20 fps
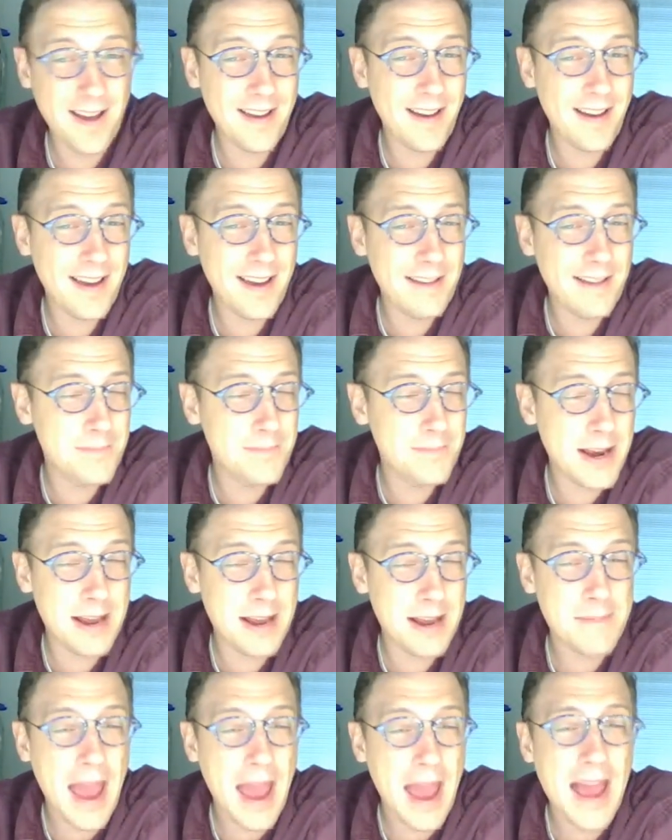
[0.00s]
I'm
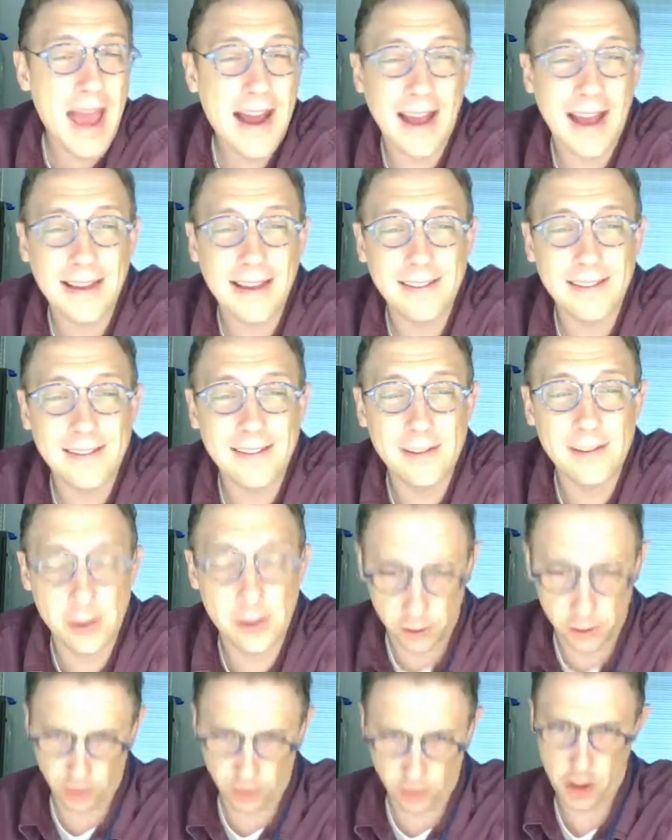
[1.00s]
eating mayonnaise.
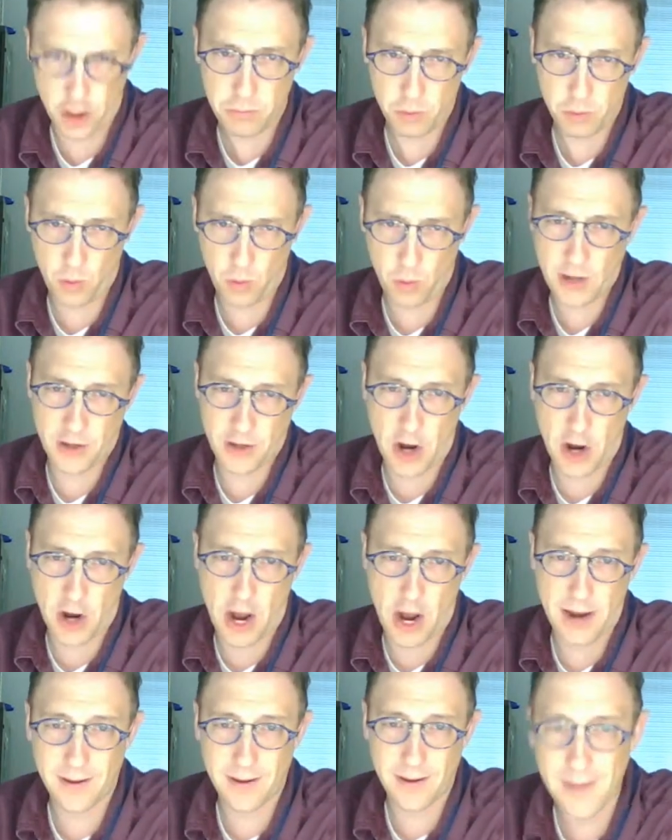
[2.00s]
Yep, white
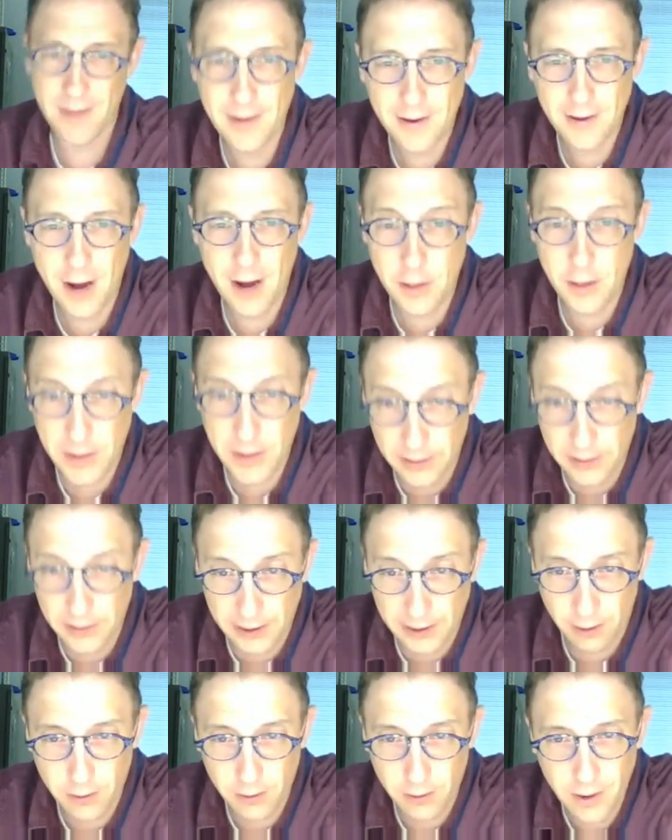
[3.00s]
guy. Now, to be
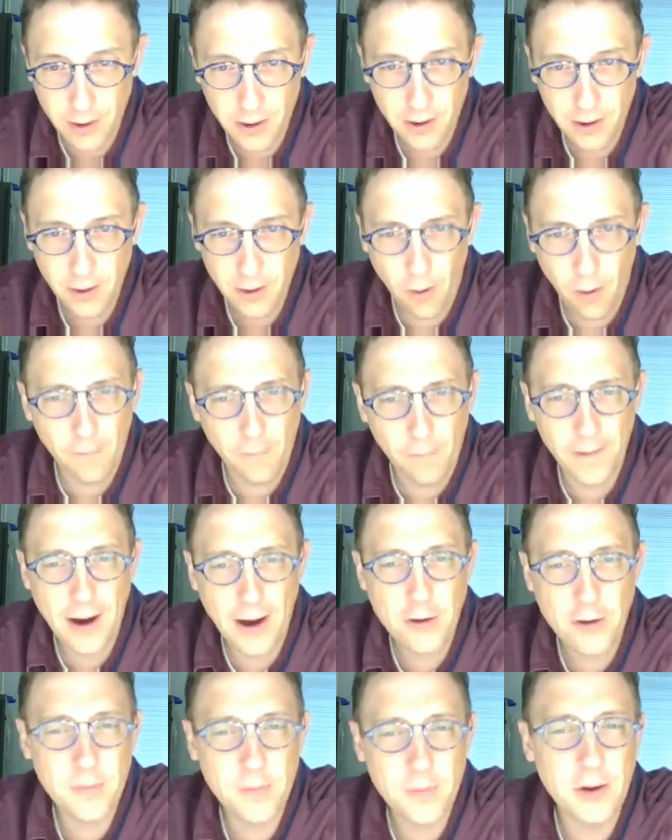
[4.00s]
clear,
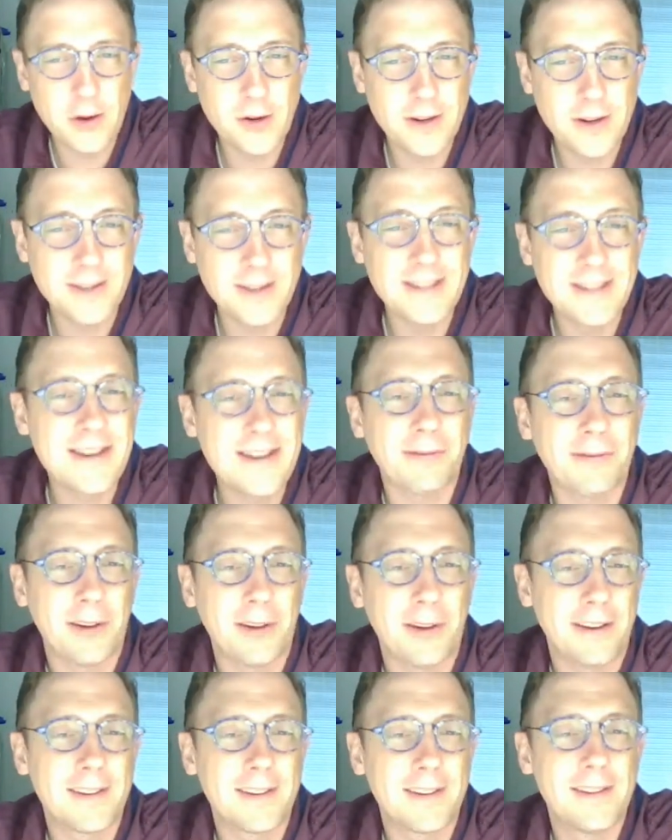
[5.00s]
overattribution is
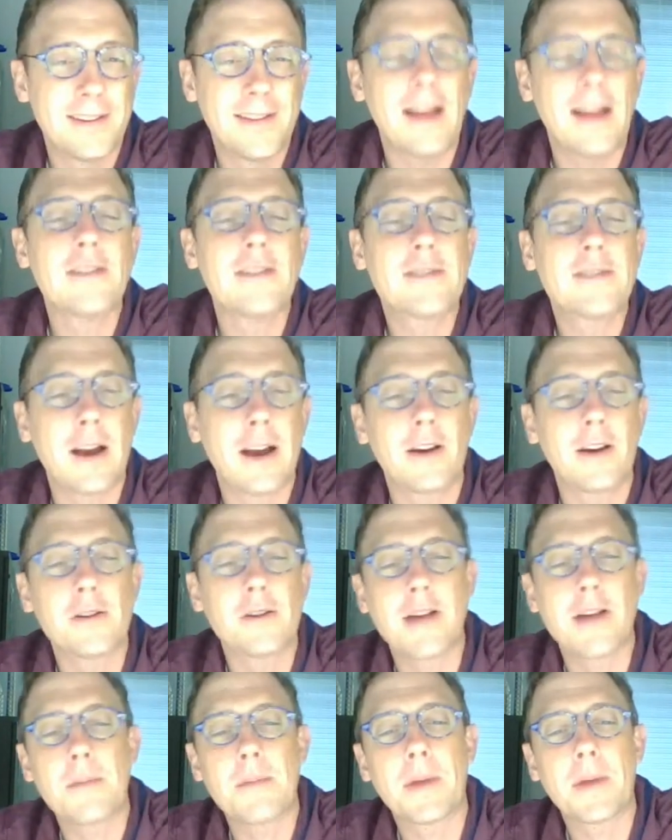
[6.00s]
different than
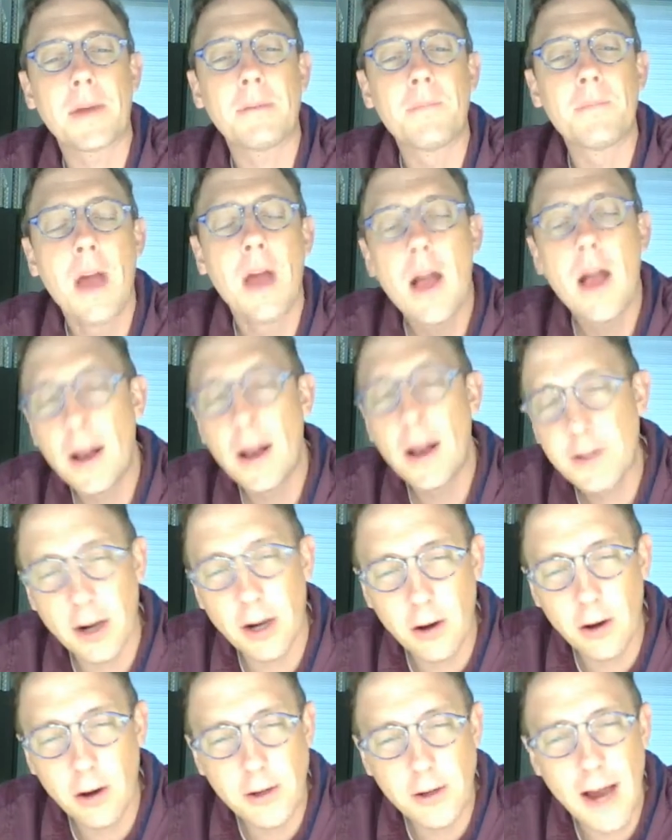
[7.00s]
stereotyping. A
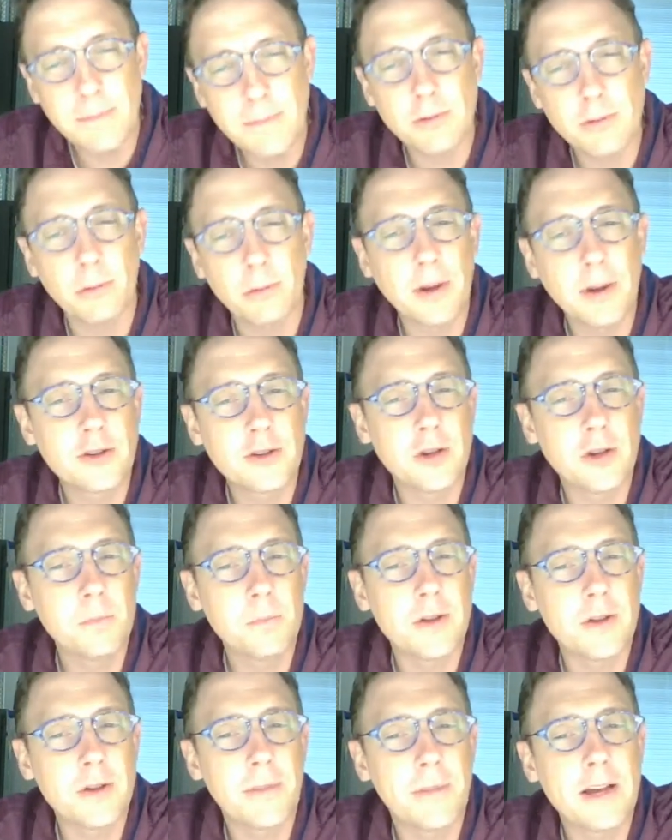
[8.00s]
stereotype is when we assume
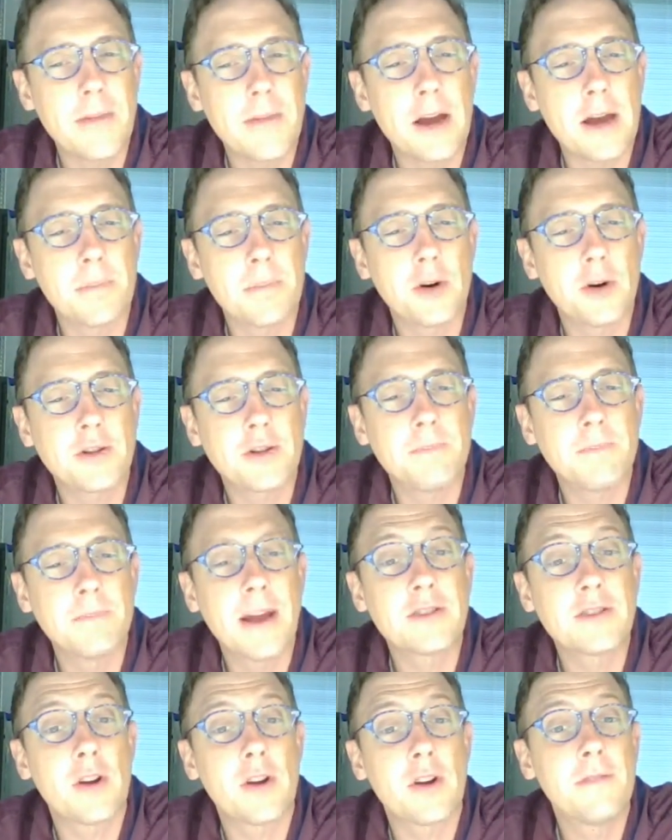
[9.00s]
something about a person
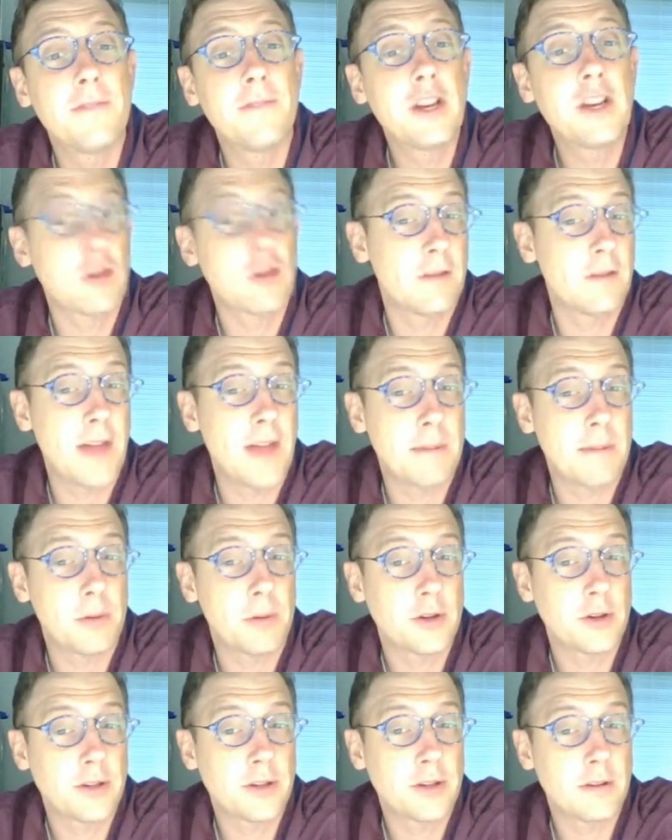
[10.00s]
based on a feature of that
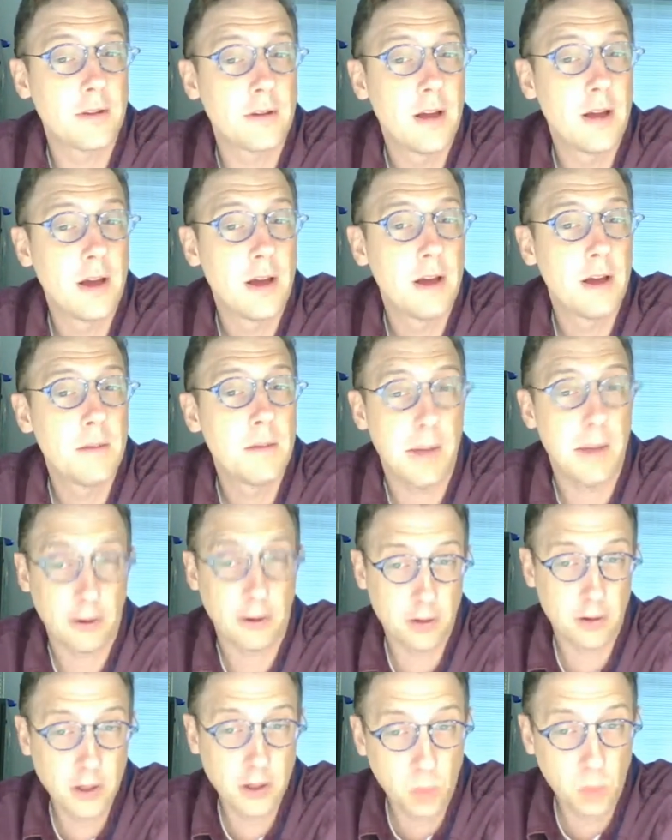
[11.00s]
person.
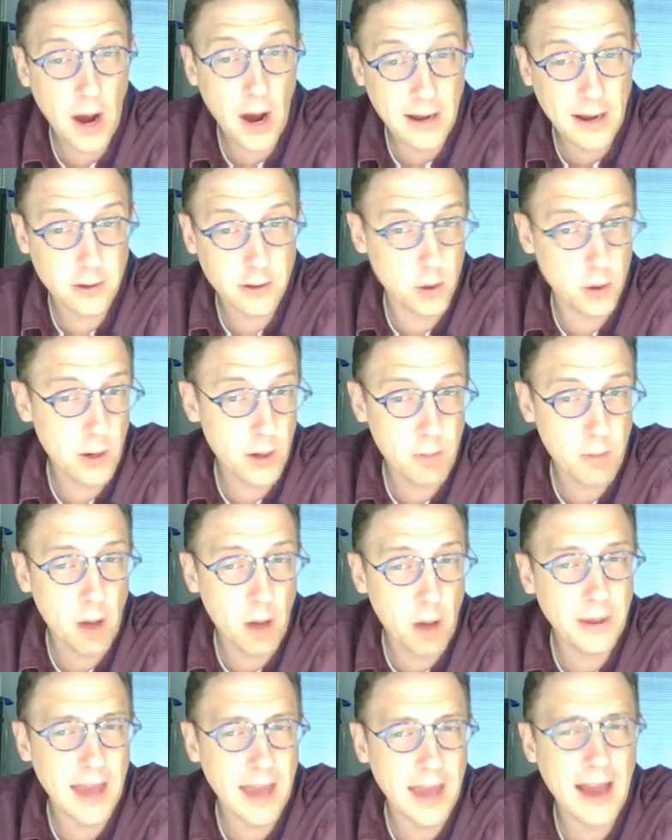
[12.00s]
Patrick is white, so he
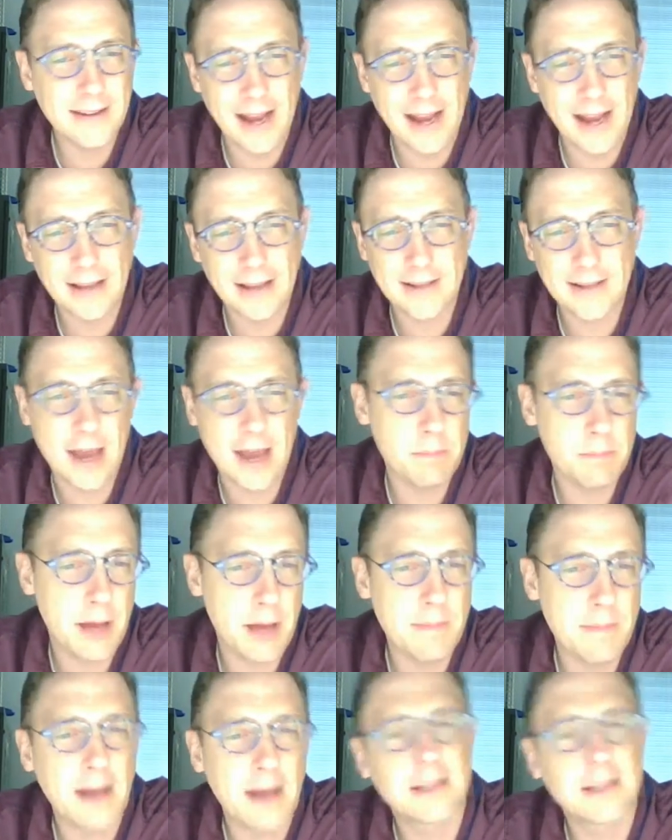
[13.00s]
probably can't dance, can't
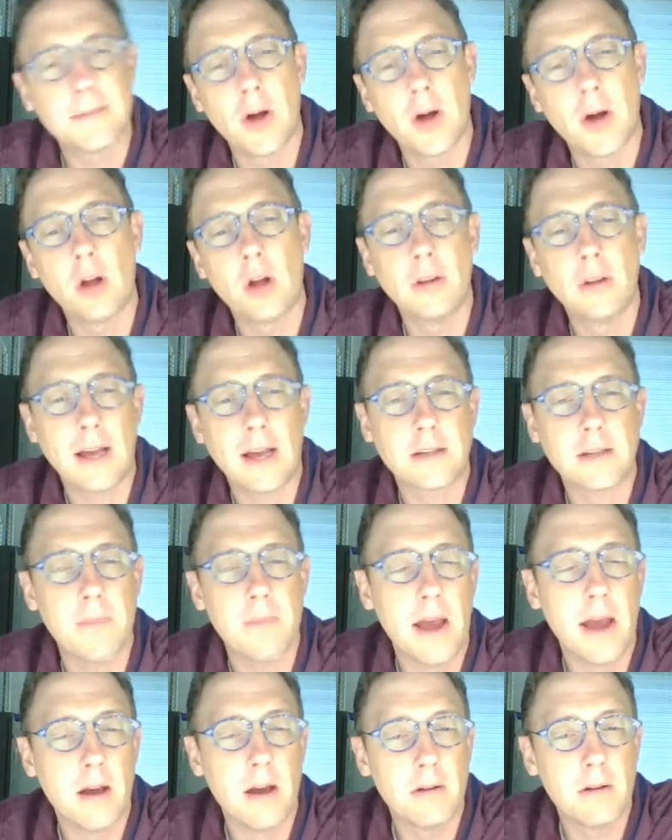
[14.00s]
play basketball, likes
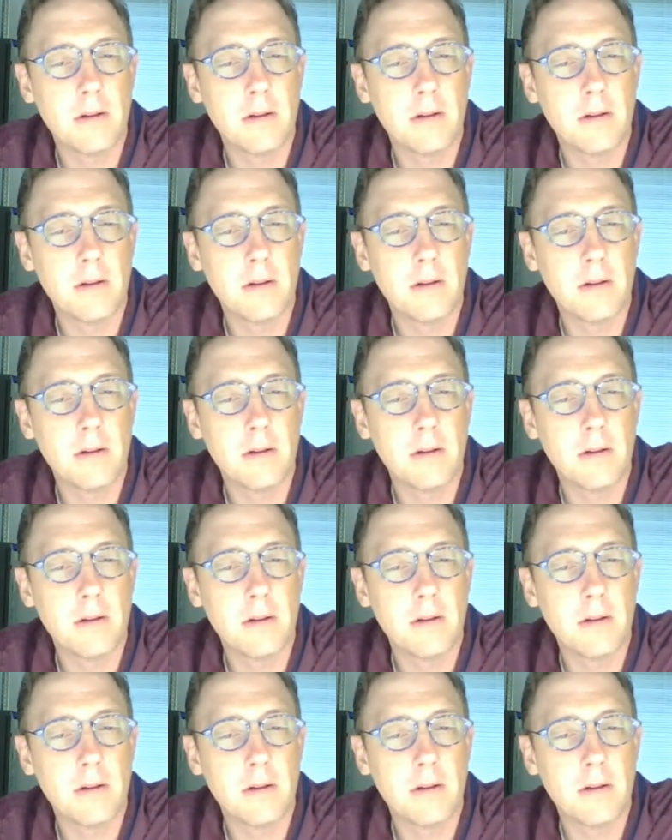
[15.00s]
mayo.